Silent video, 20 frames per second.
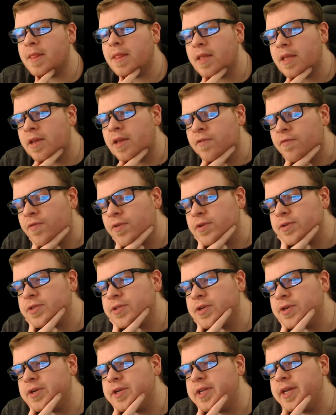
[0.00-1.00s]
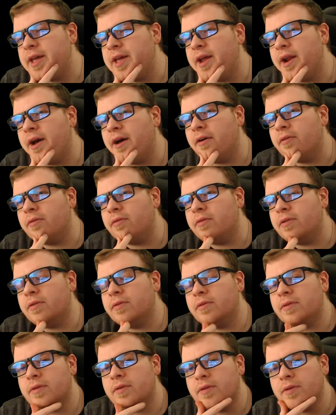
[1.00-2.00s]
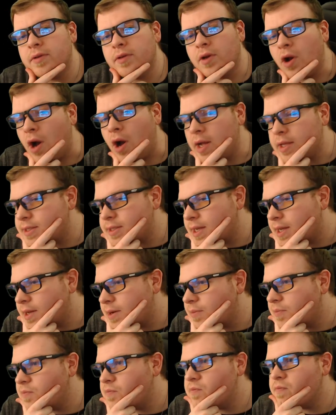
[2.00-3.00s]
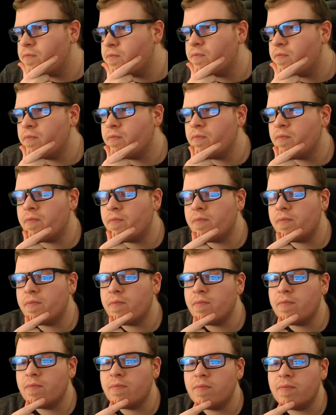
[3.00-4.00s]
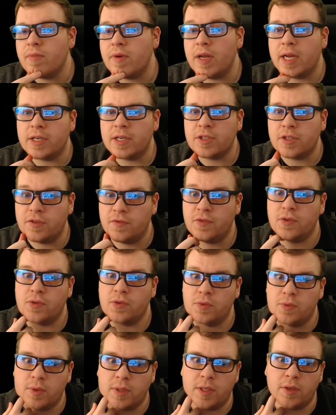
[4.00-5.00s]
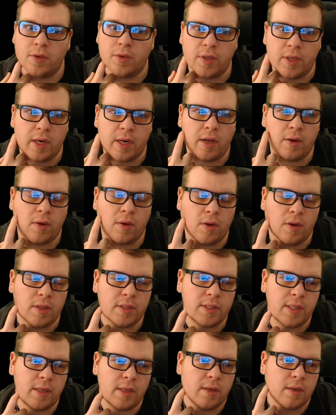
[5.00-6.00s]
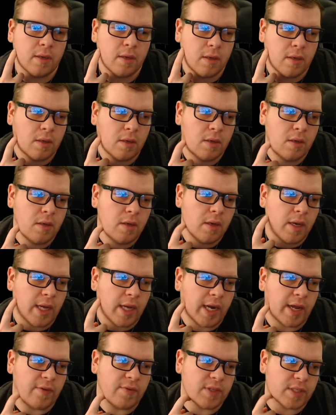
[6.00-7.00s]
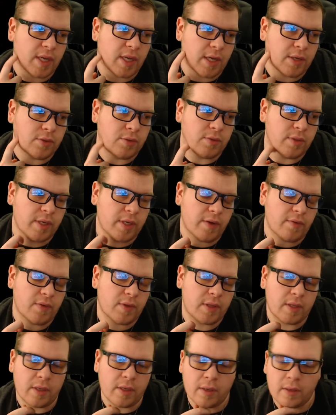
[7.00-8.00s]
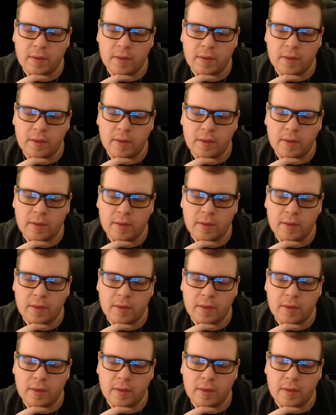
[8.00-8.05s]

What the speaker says: It feels good to get out content. It actually feels really good to get out content and have a schedule and everything.